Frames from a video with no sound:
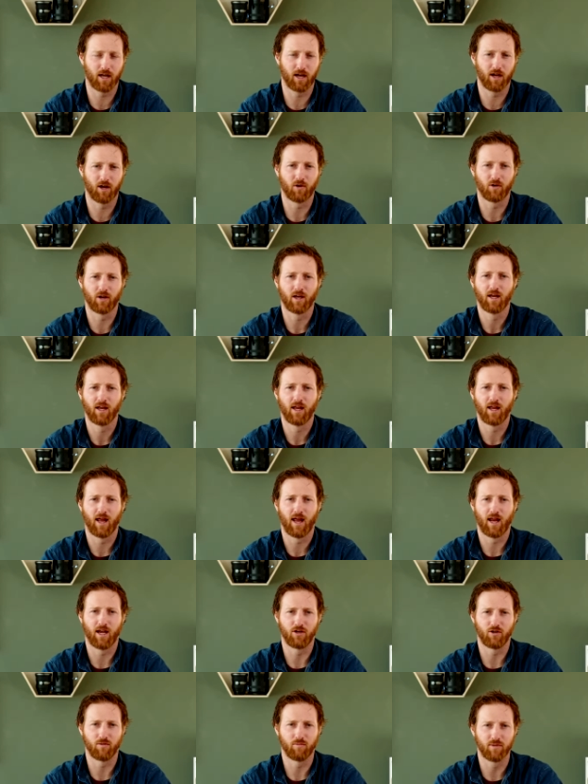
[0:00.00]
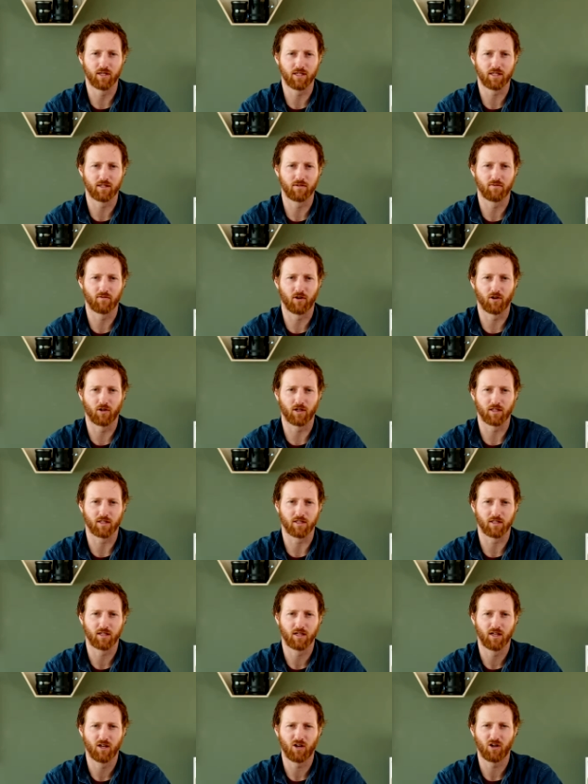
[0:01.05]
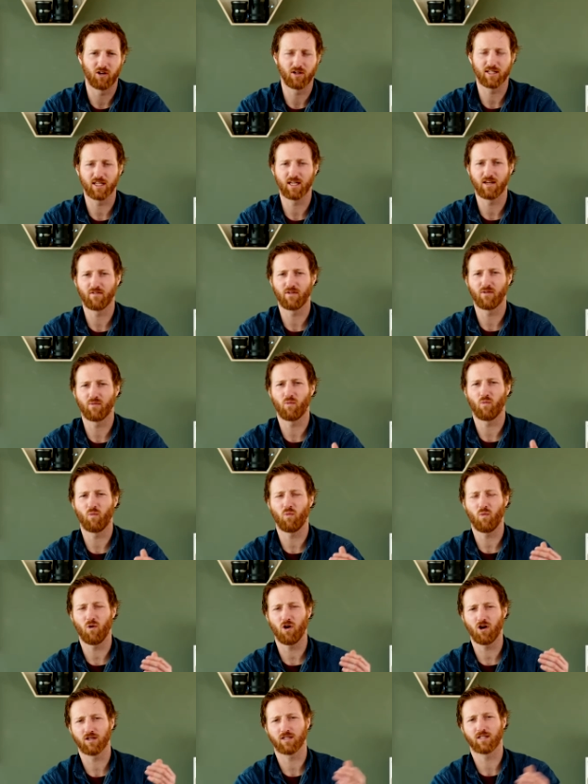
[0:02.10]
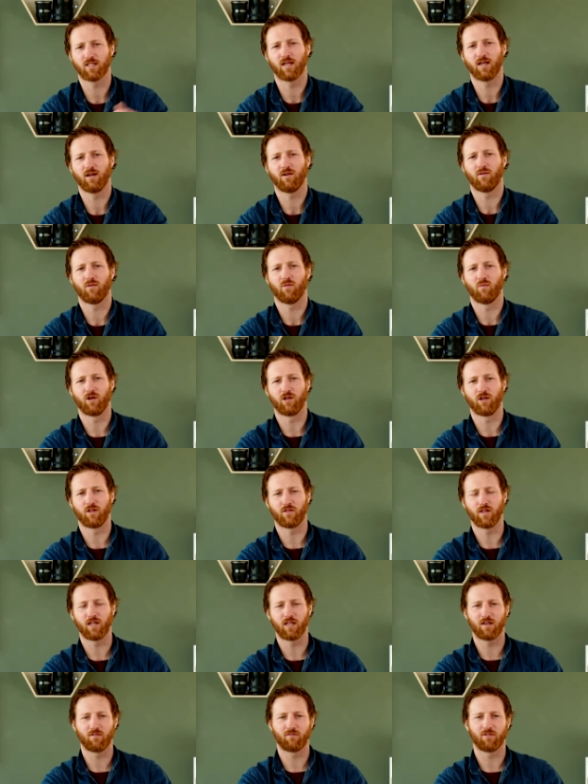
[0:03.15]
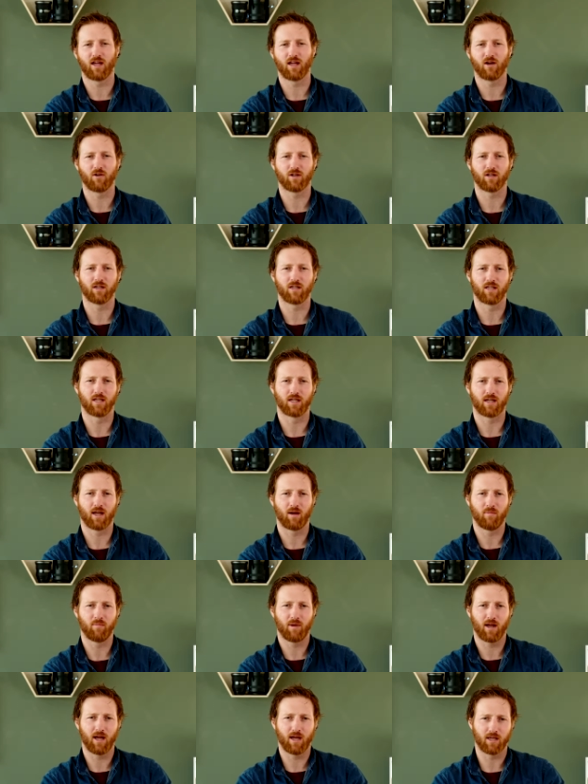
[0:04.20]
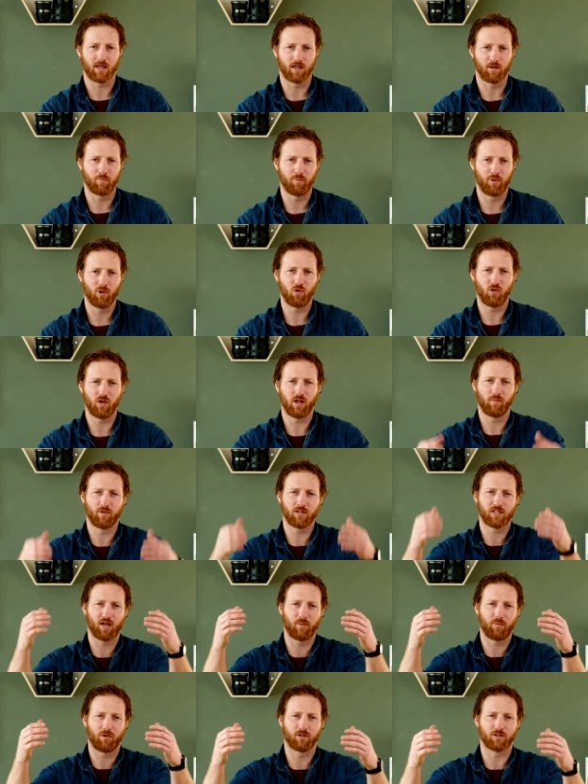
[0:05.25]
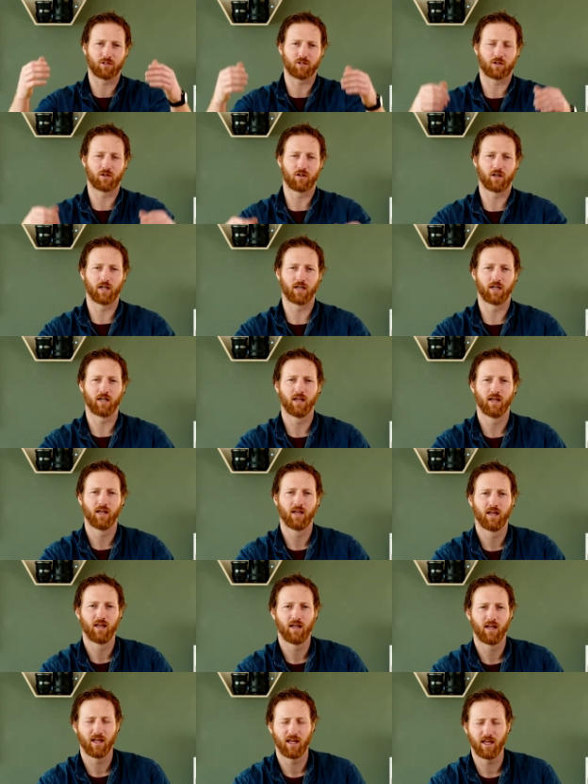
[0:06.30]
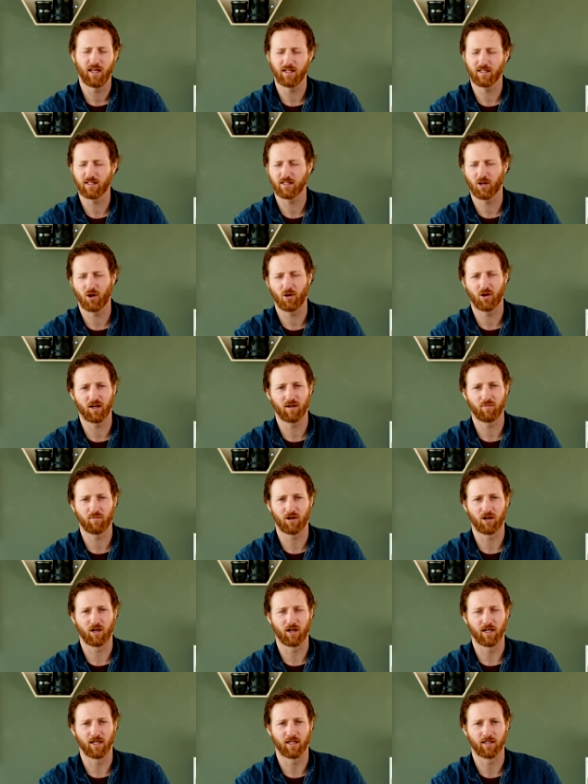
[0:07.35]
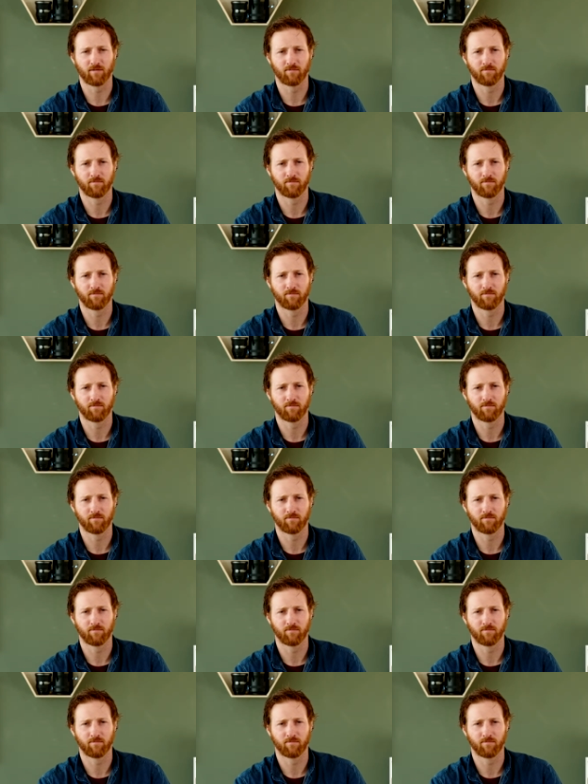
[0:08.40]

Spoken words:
nailed, and you miss the focus. Or it's even worse yet, when you think you've nailed it, you come back, you pull the image up on screen, and it's totally blurry.